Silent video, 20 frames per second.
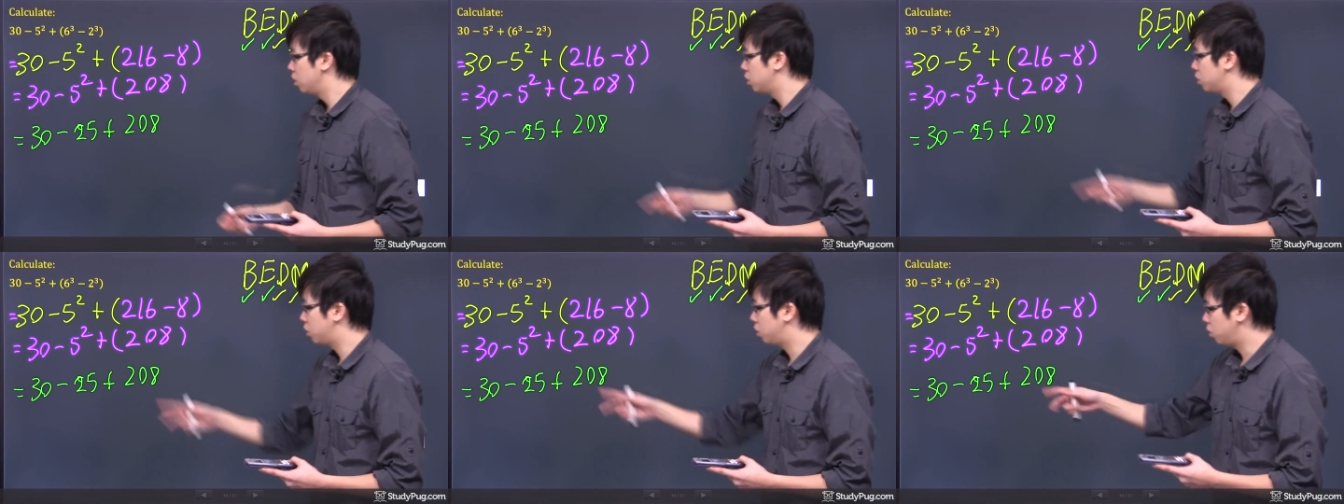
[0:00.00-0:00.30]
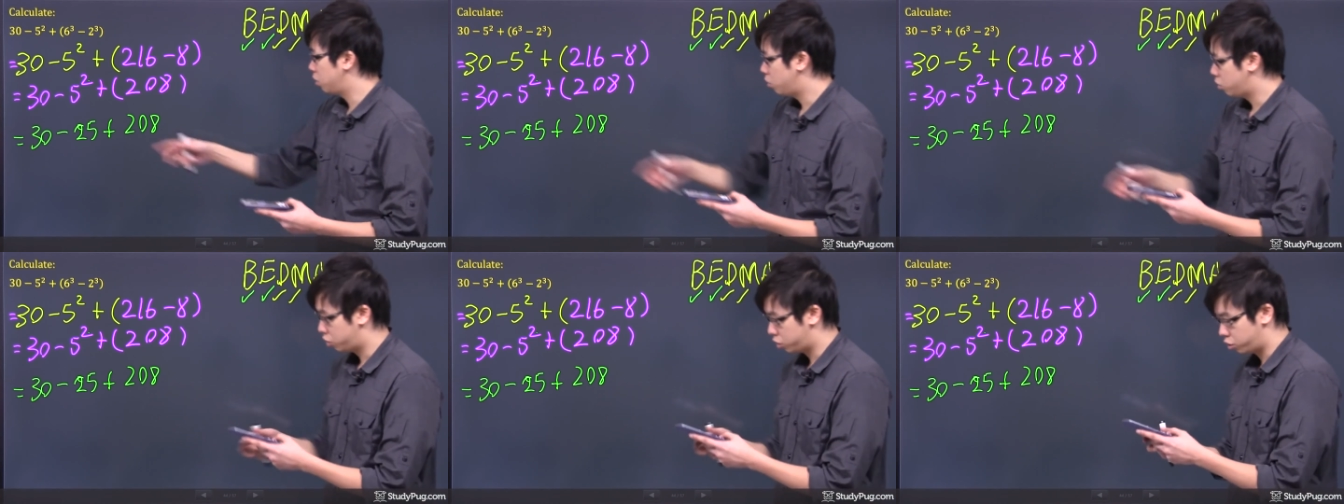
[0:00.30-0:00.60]

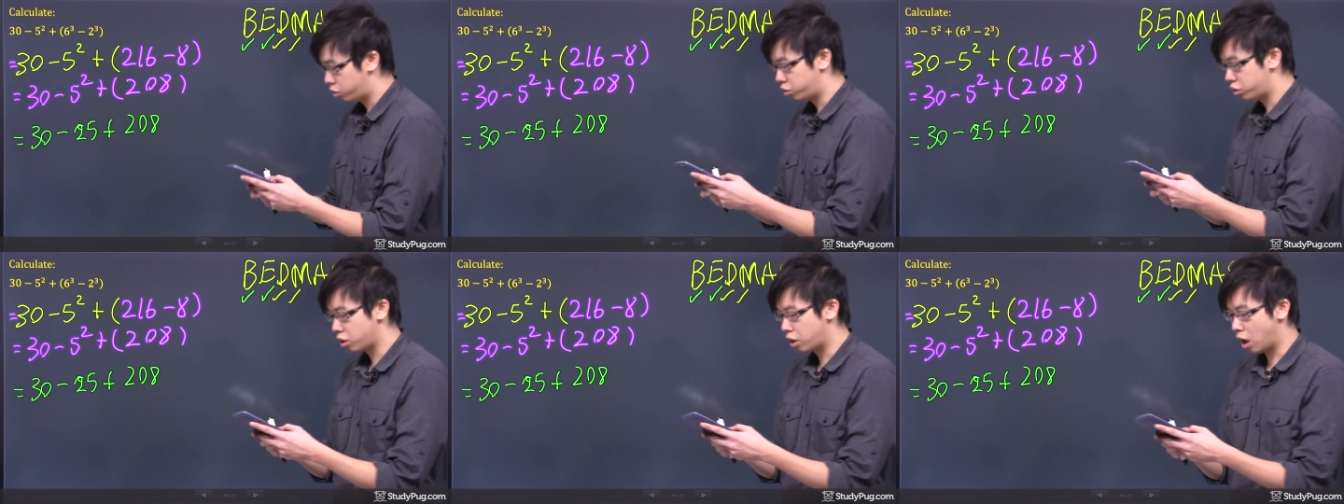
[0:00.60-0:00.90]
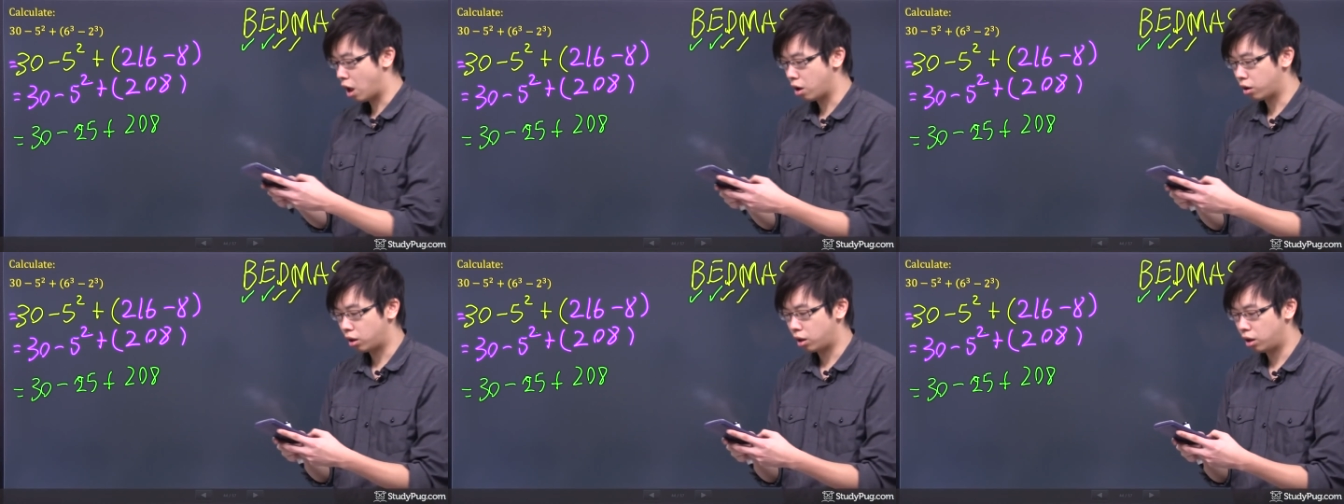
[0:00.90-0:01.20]
So you just use your
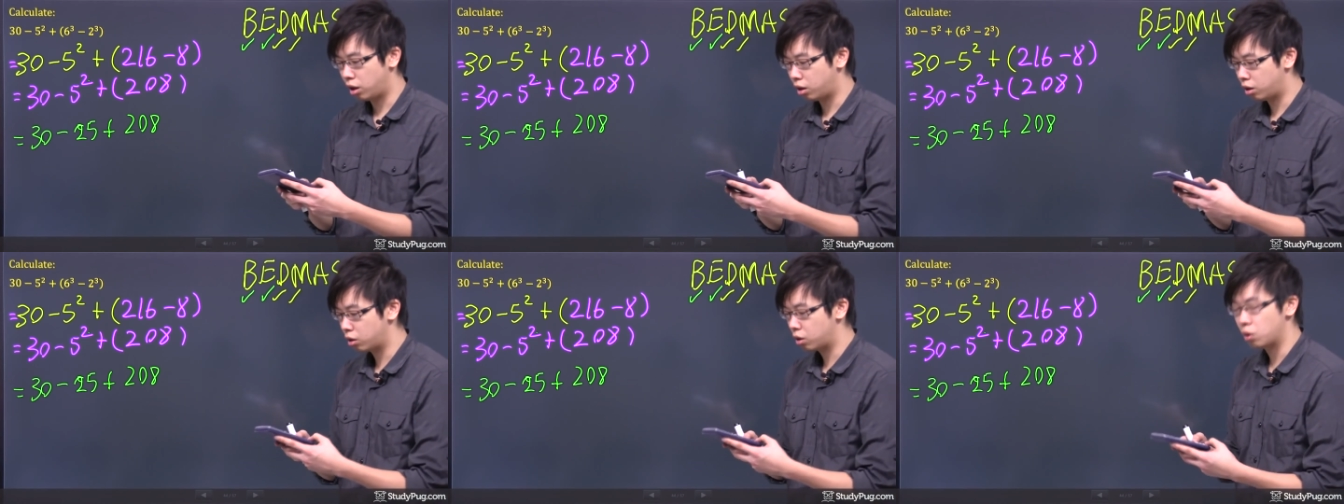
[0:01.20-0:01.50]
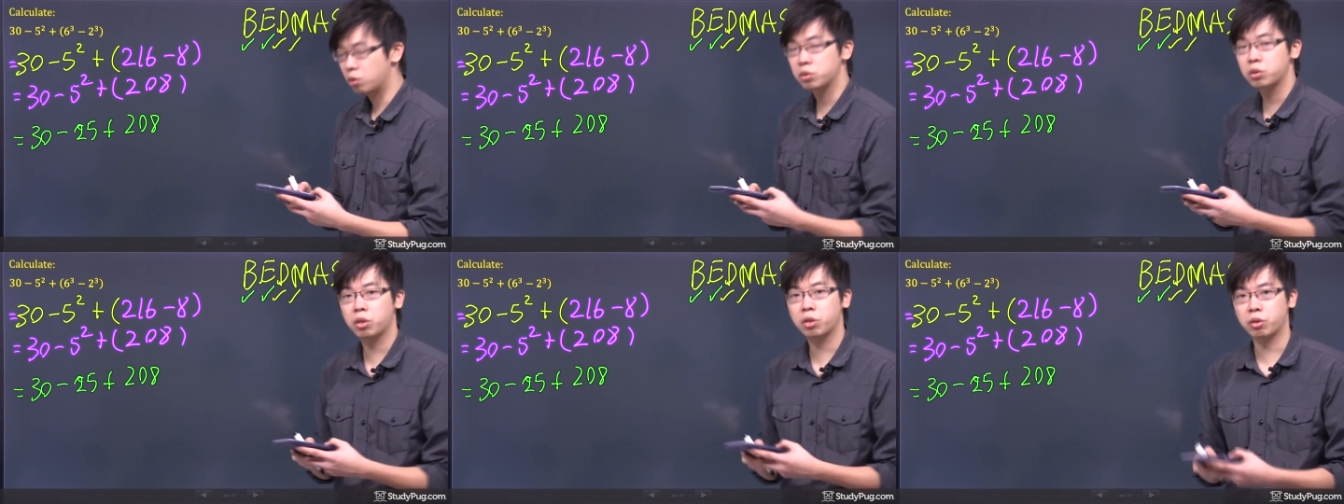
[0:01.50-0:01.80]
calculator,
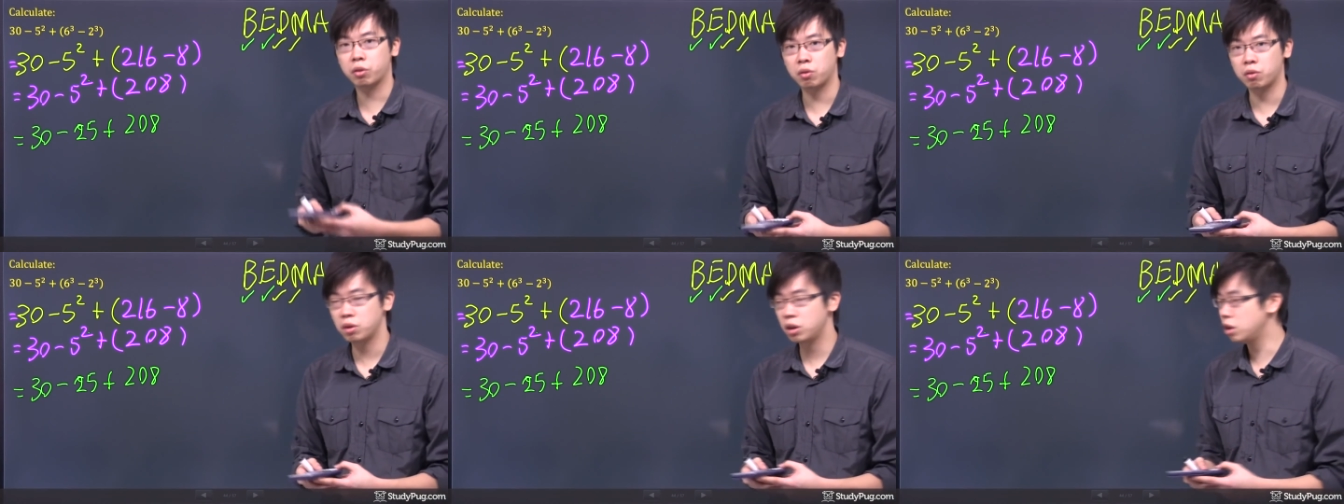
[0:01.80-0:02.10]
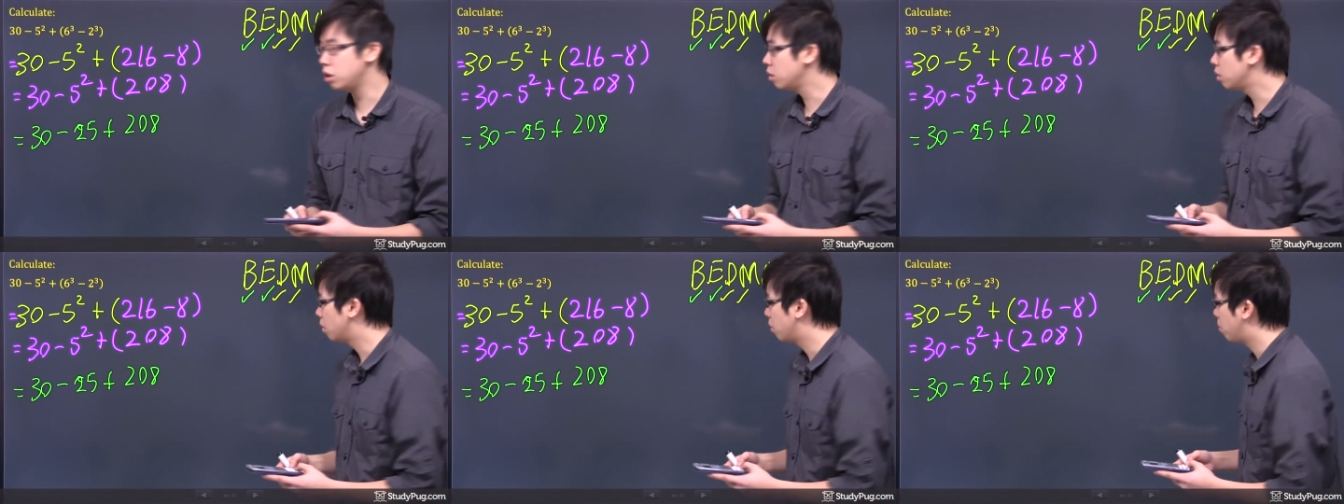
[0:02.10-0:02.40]
go
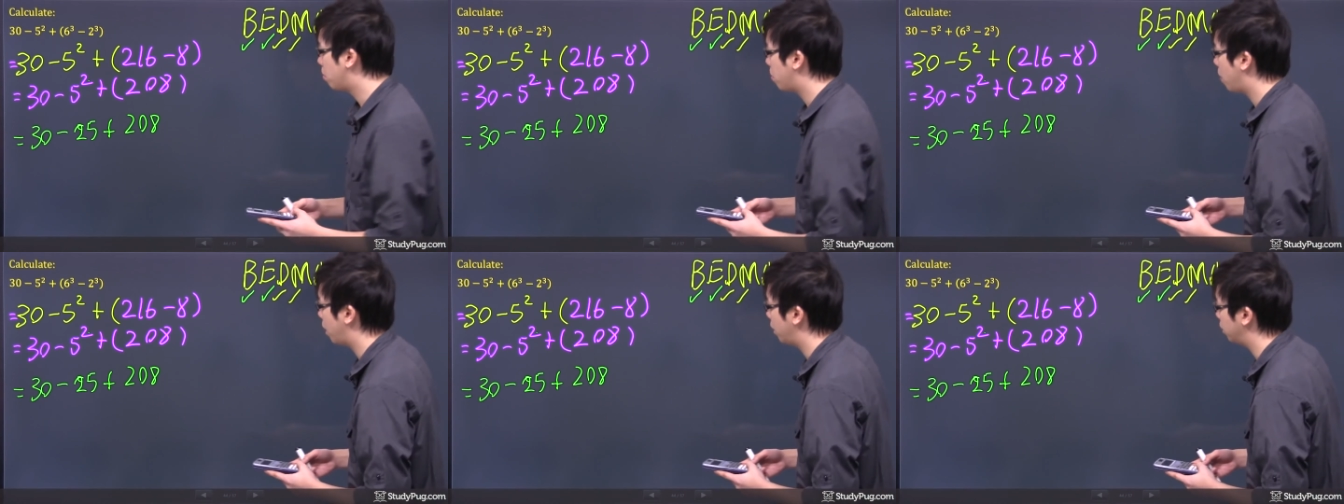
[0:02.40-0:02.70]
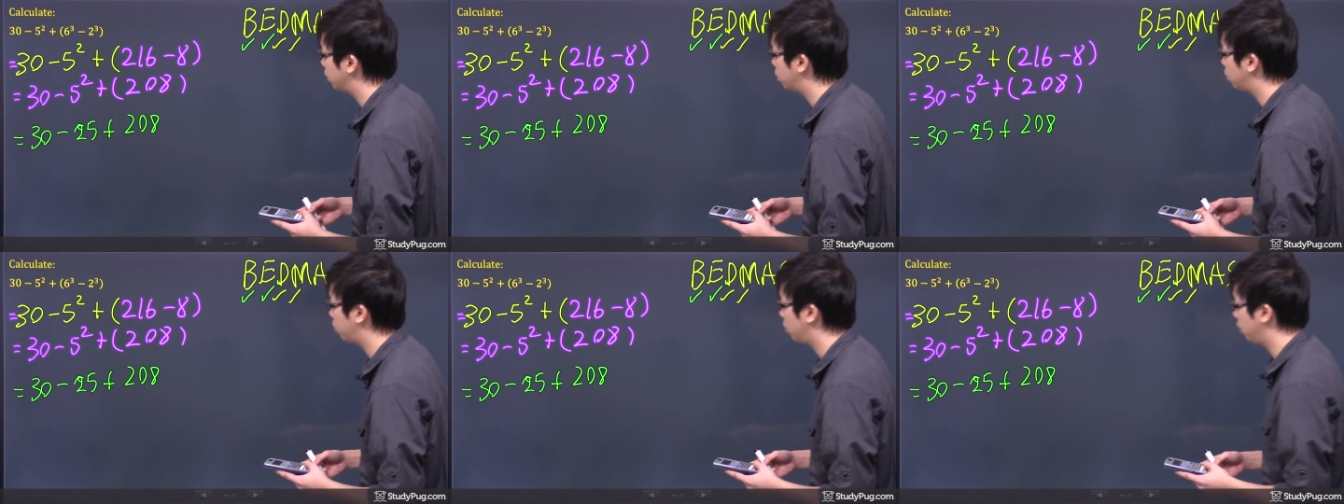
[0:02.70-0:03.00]
30 minus